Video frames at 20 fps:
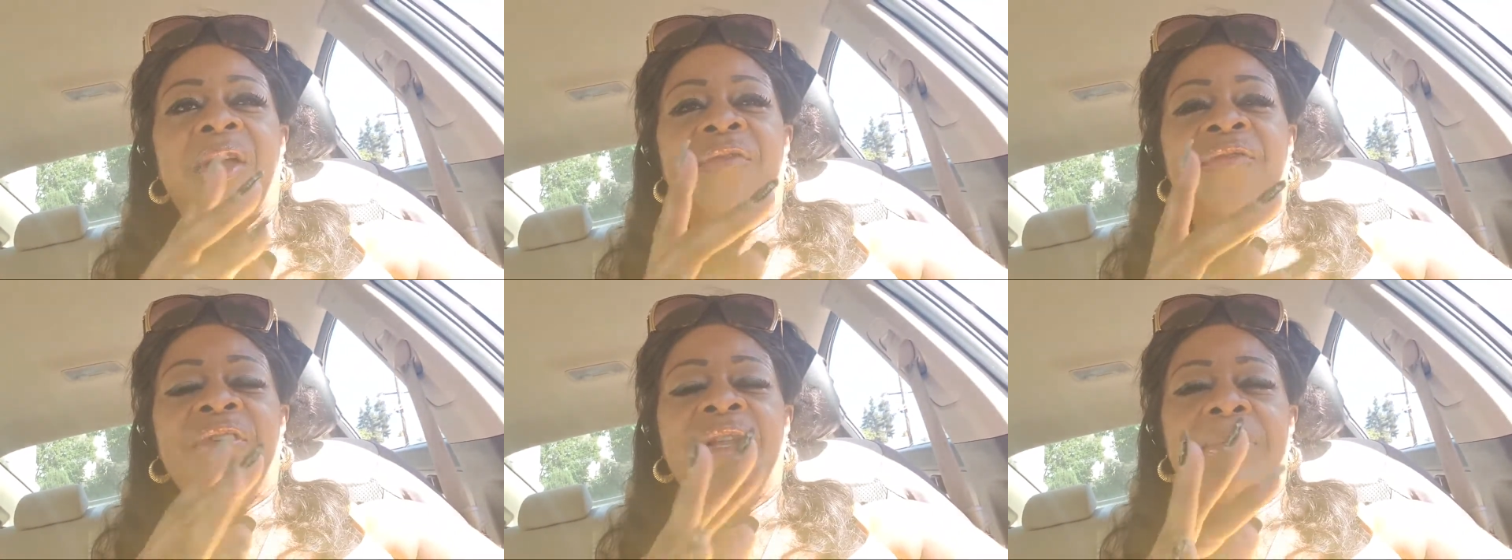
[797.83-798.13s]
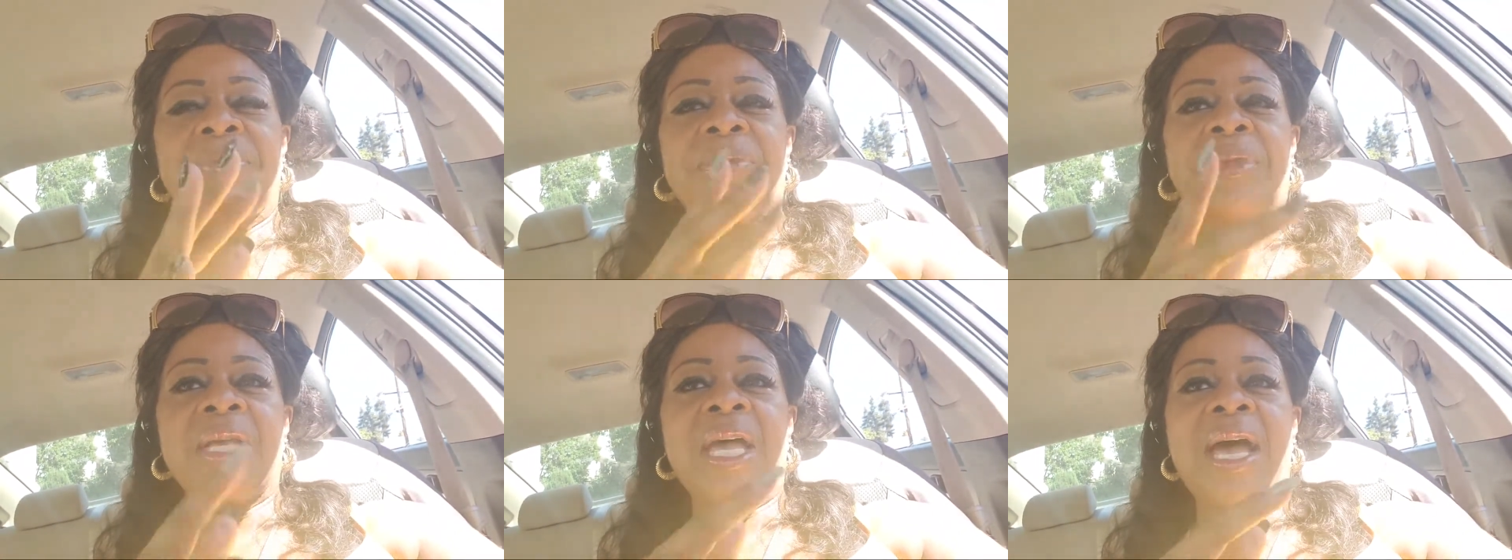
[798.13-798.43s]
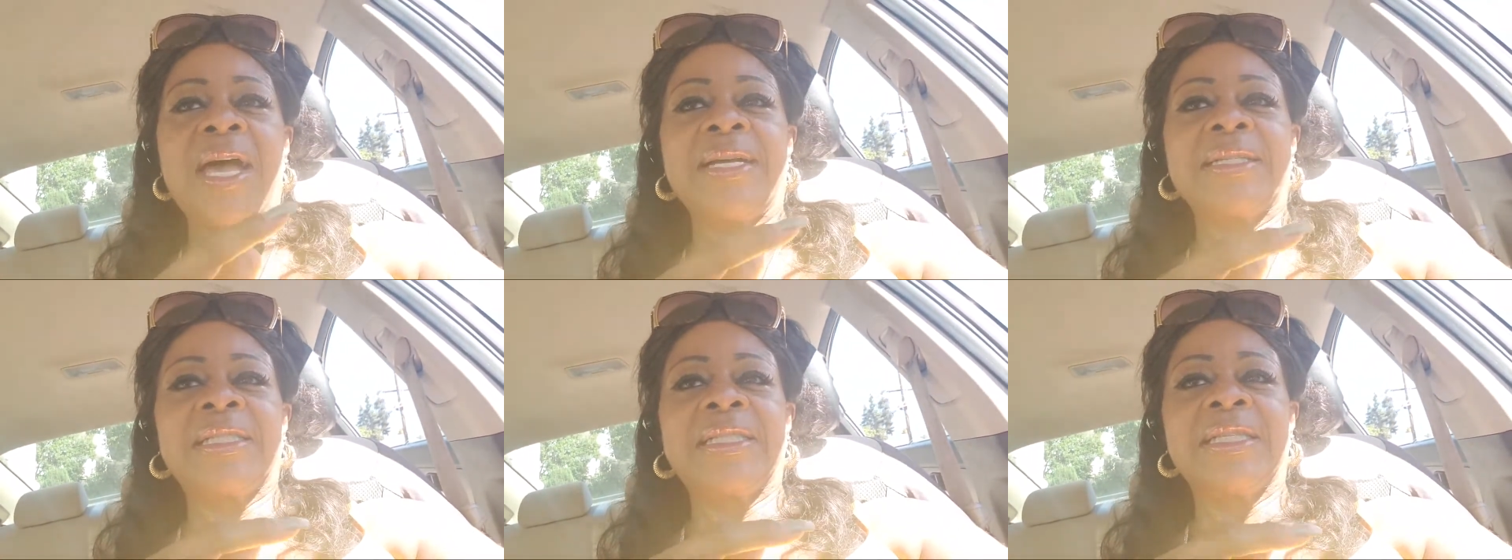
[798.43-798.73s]
flip
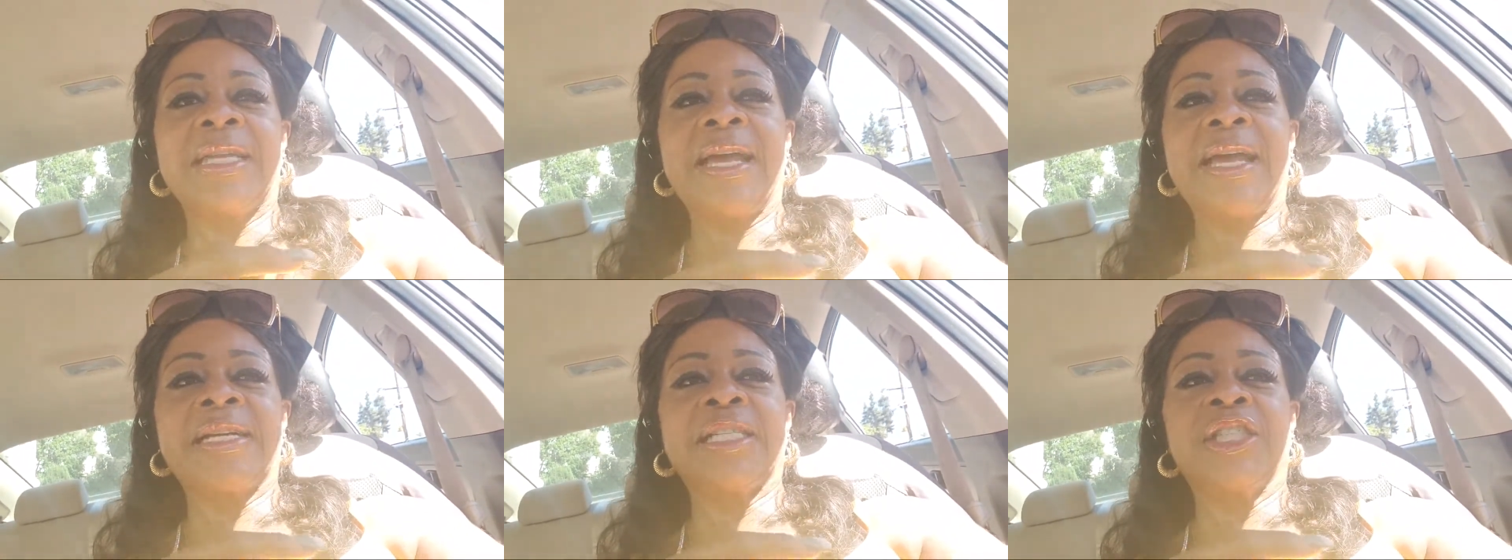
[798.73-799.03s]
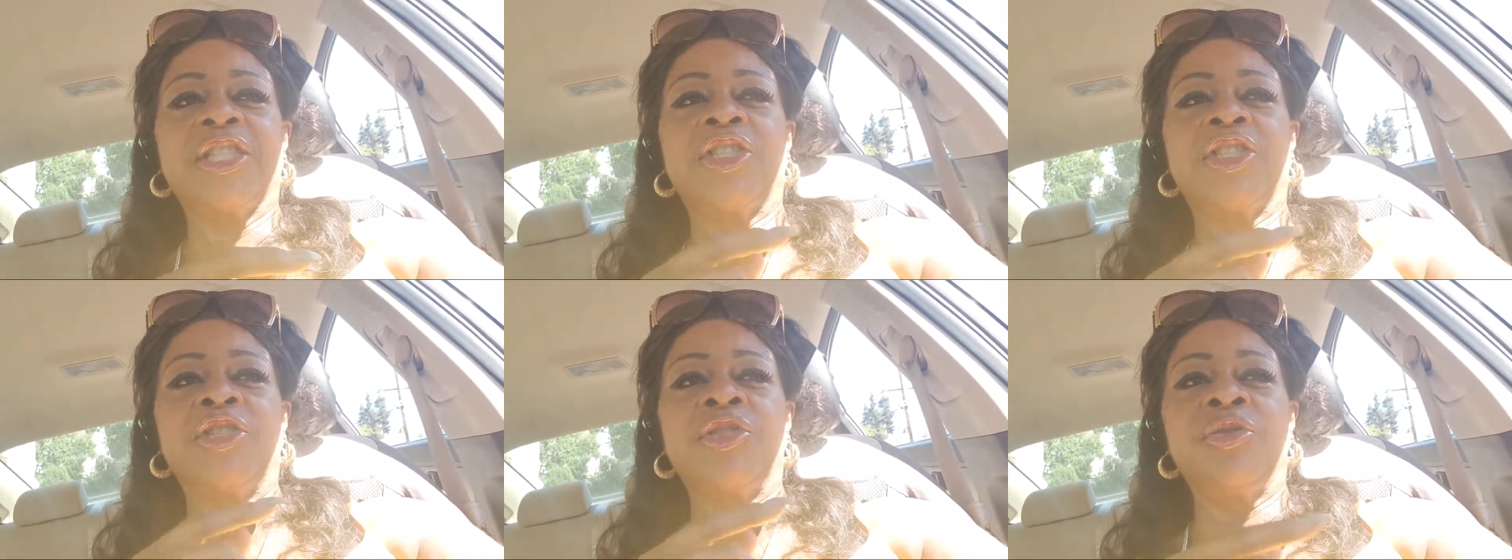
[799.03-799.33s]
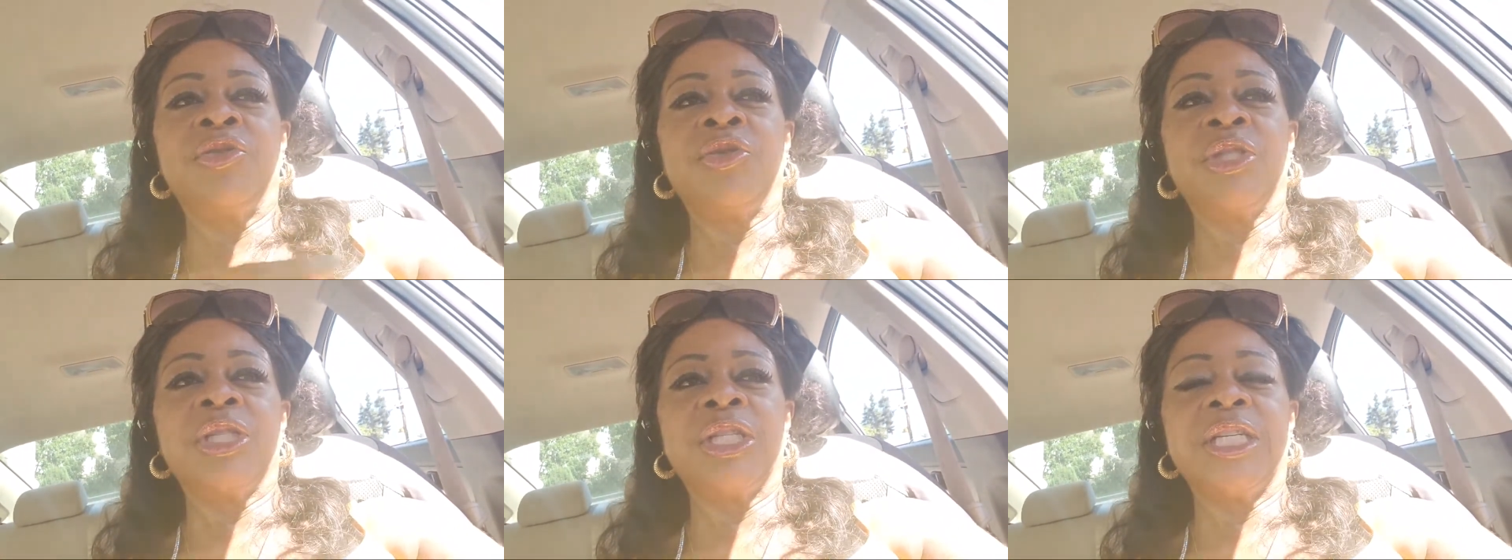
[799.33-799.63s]
side to that because
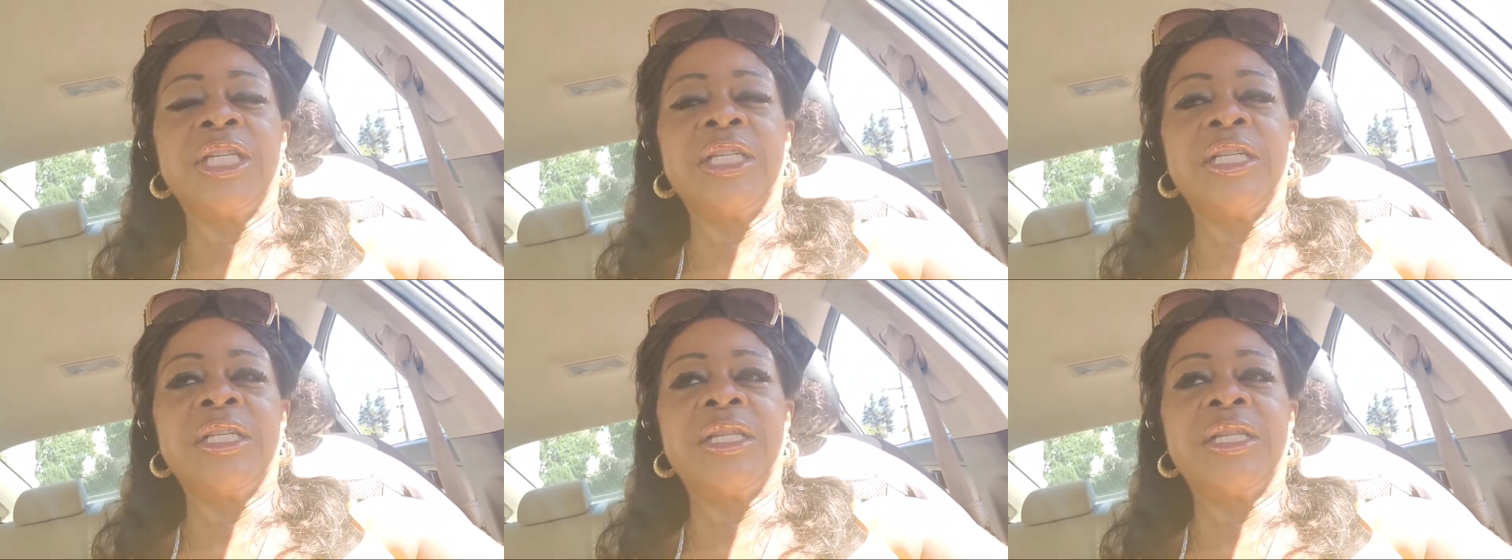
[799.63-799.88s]
usually